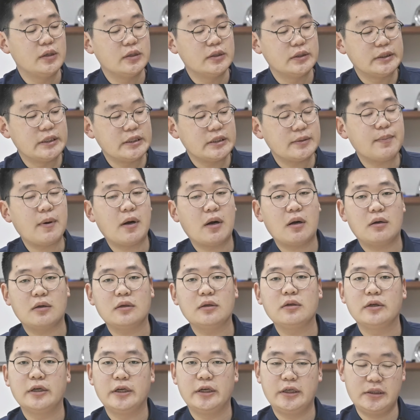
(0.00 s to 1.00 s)
This
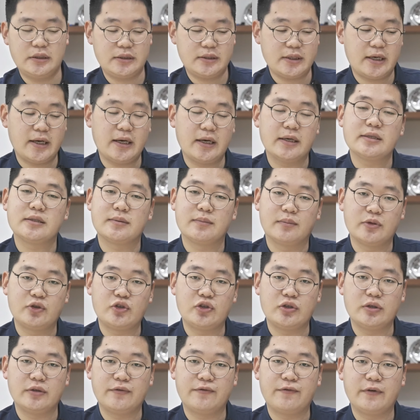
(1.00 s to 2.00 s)
part is as
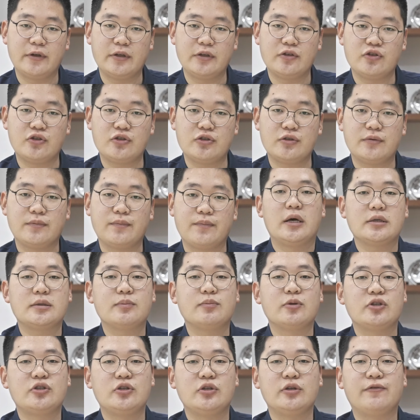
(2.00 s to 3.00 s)
machined finish. As
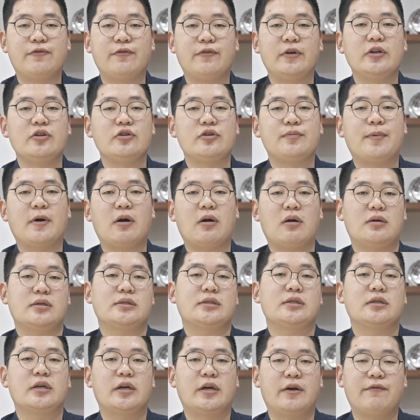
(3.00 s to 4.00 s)
machined finish
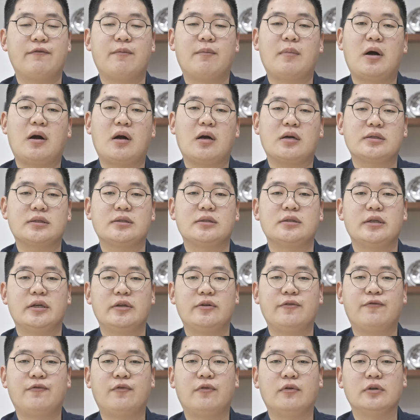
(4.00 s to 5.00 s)
parts have marks that
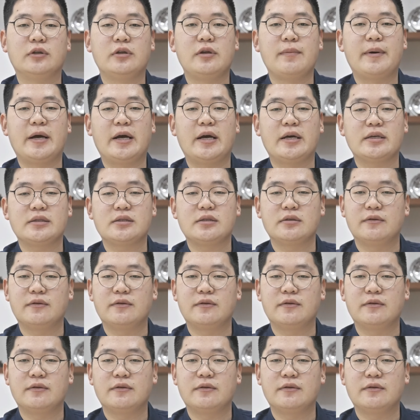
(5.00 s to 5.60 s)
follow the path